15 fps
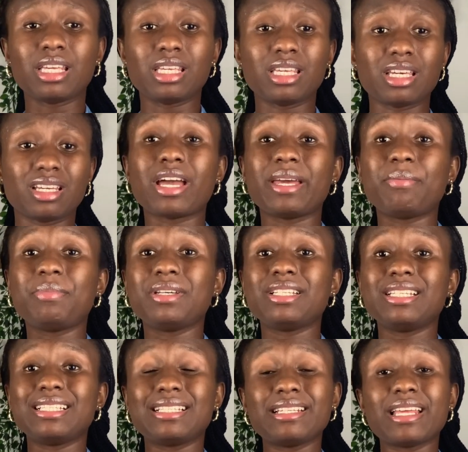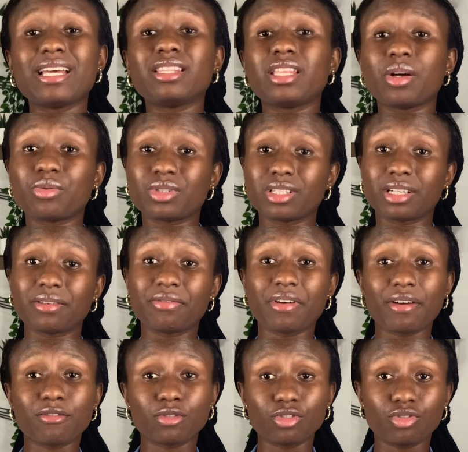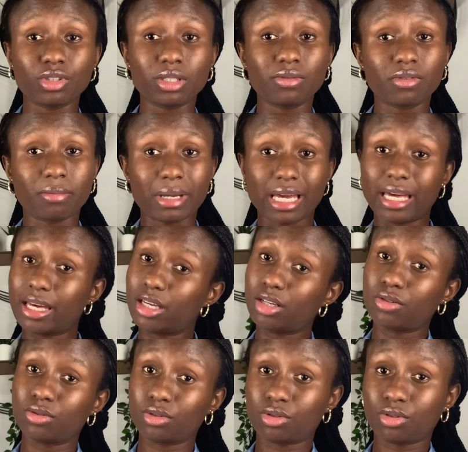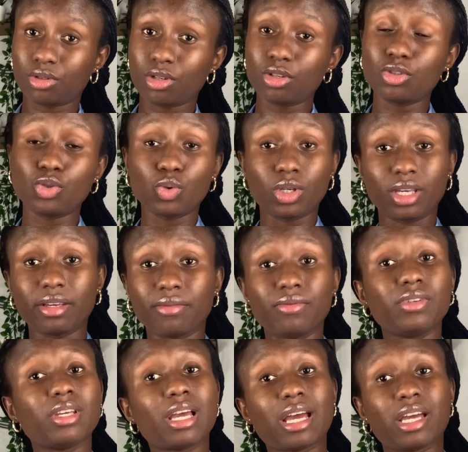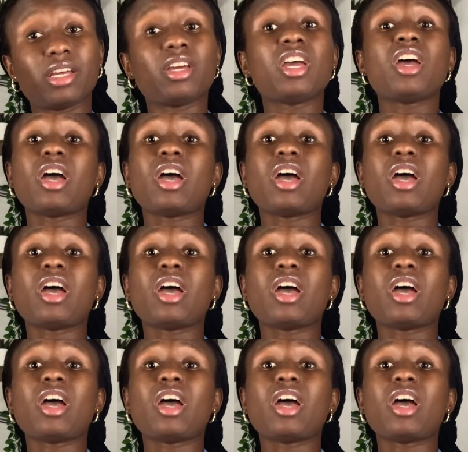Yeah, I paid 89,500 for my IELTS UK VI.